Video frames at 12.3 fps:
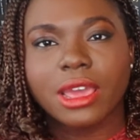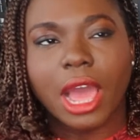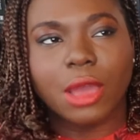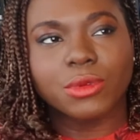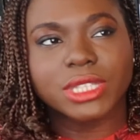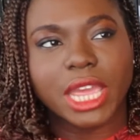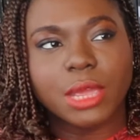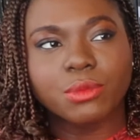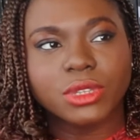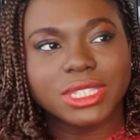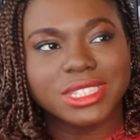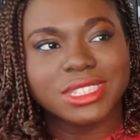I was
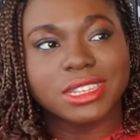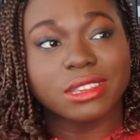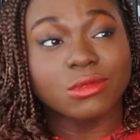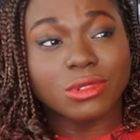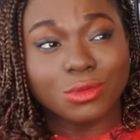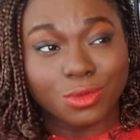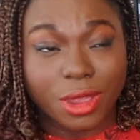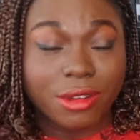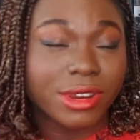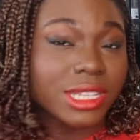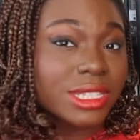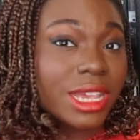able to see
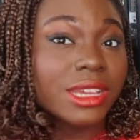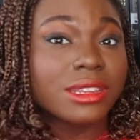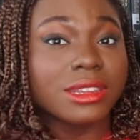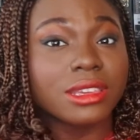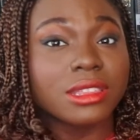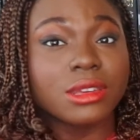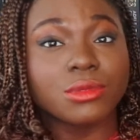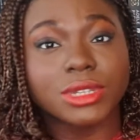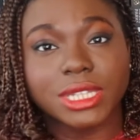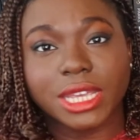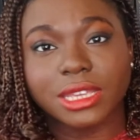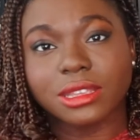where exactly they were
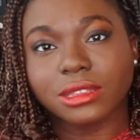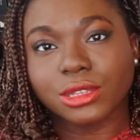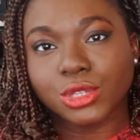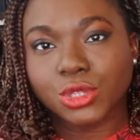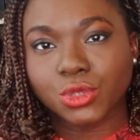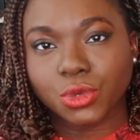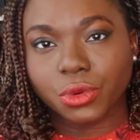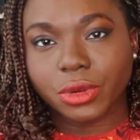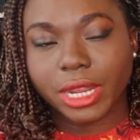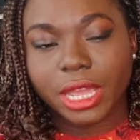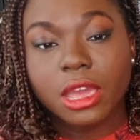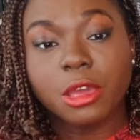taking this
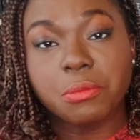story